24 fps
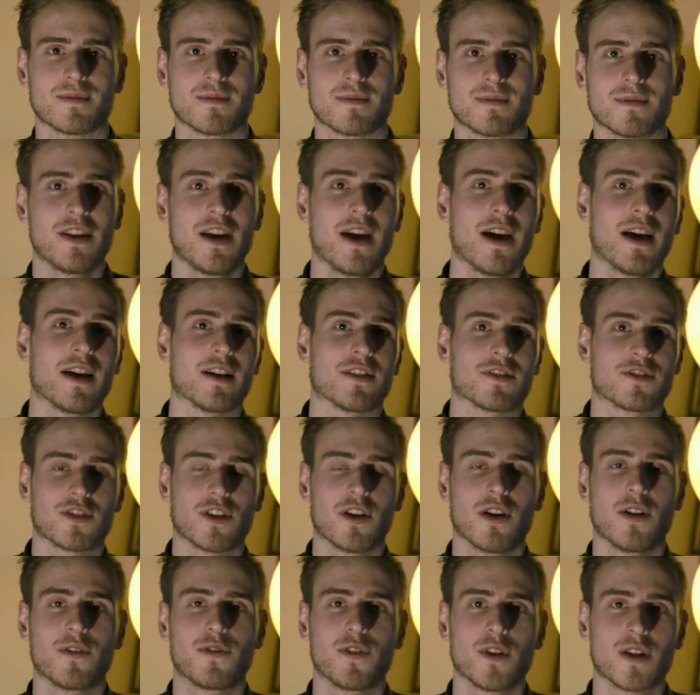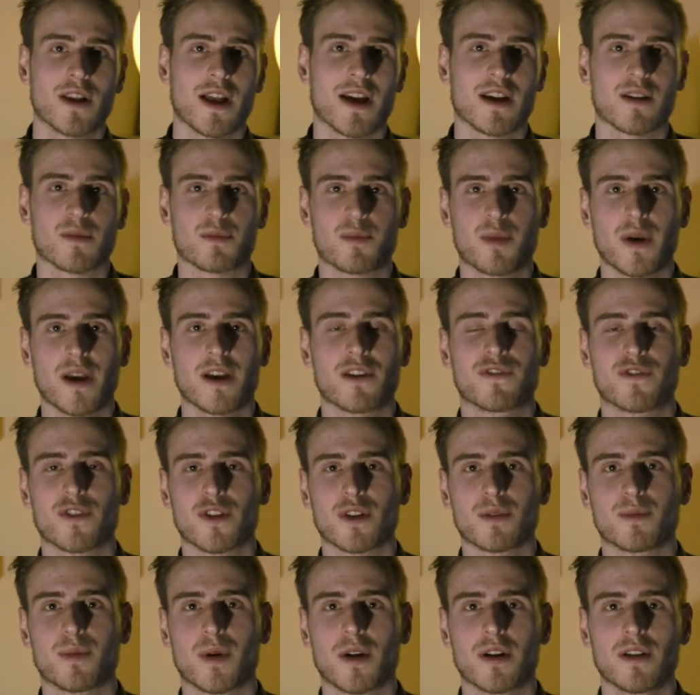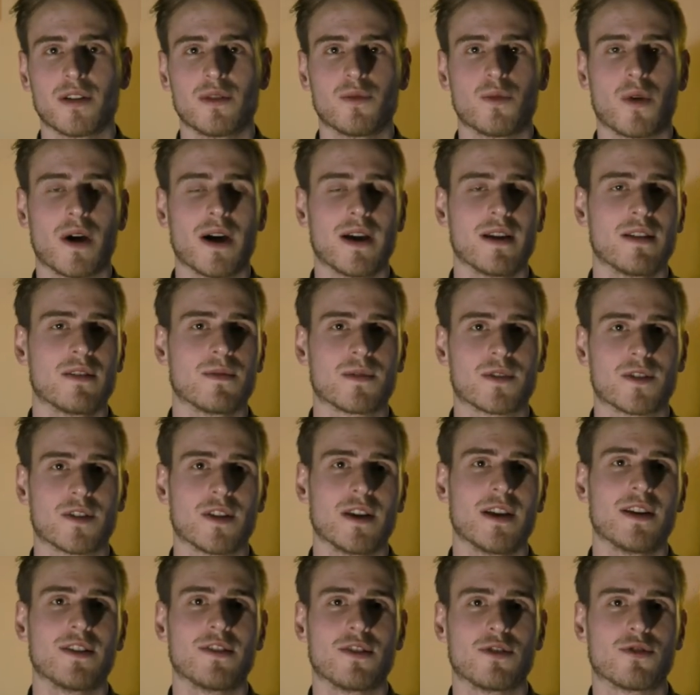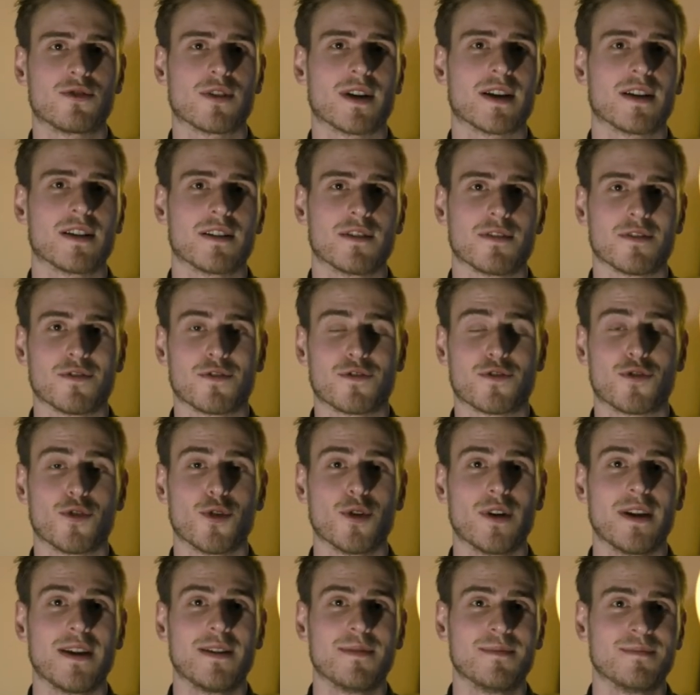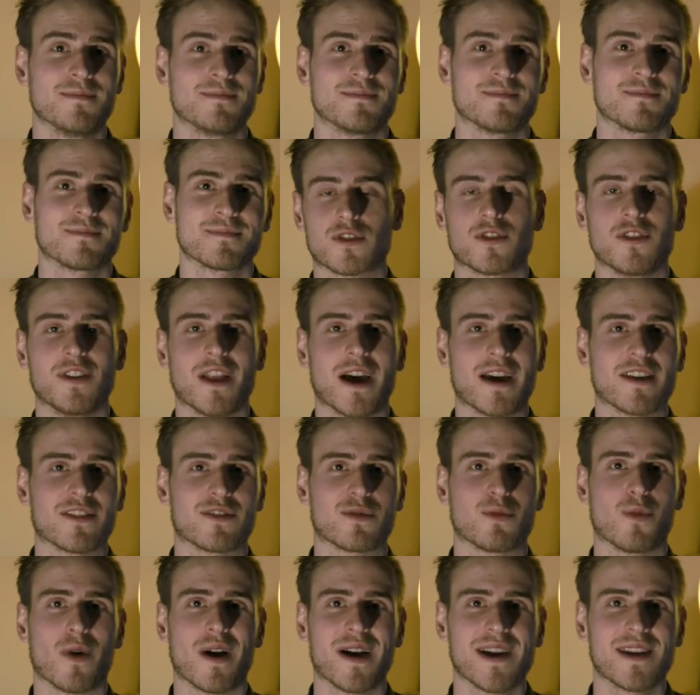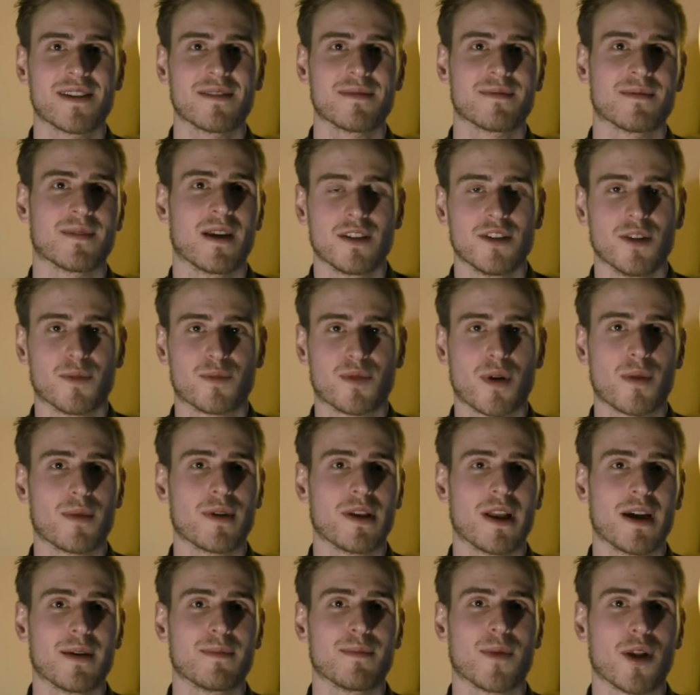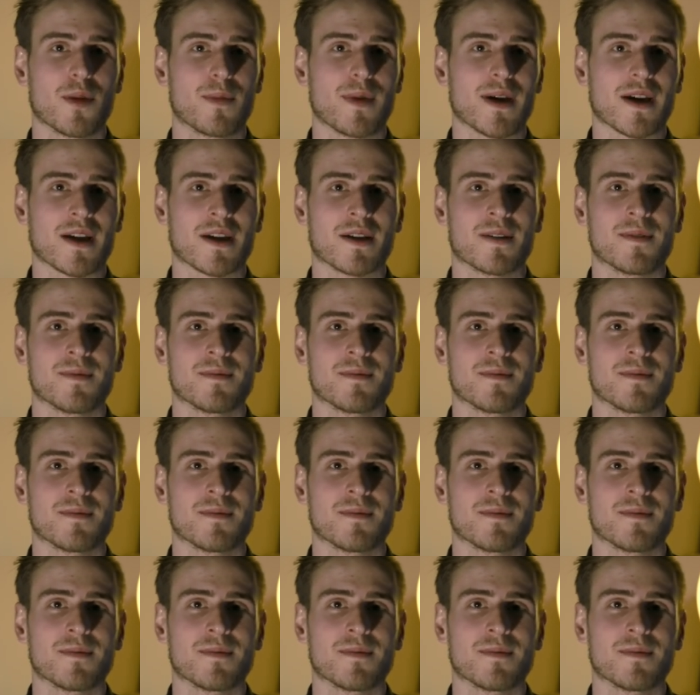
Yeah, so if you like big full-bodied wines, easy drinking, fruity, just nice wine, you'll probably like Malbec.